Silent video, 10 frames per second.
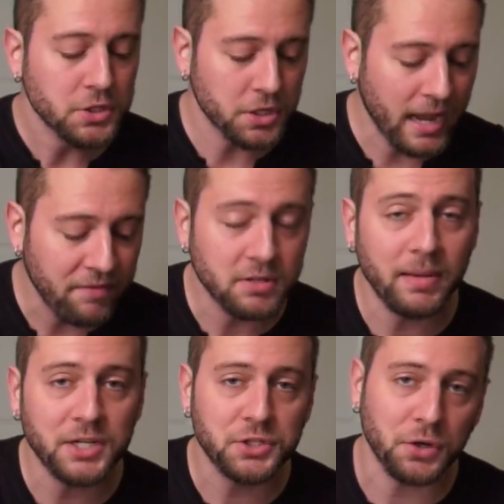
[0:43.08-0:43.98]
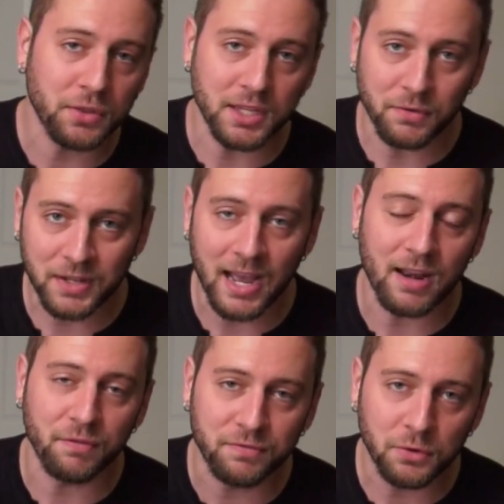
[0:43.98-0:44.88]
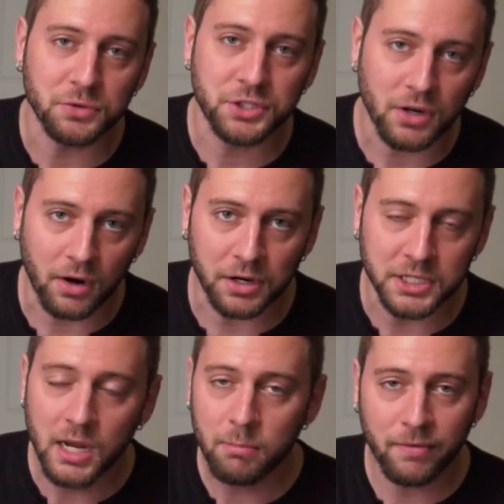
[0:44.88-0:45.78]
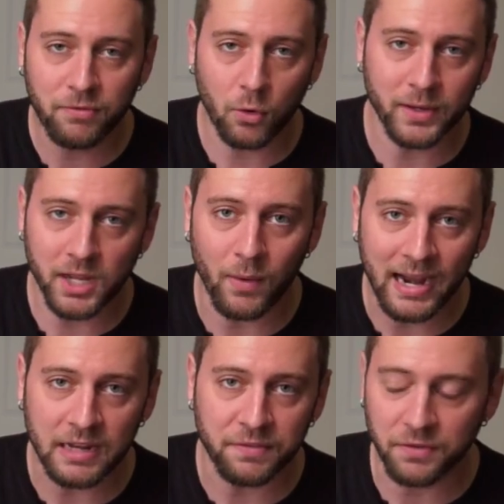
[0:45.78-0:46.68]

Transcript: So you have to make sure that you've got a full charge before we go any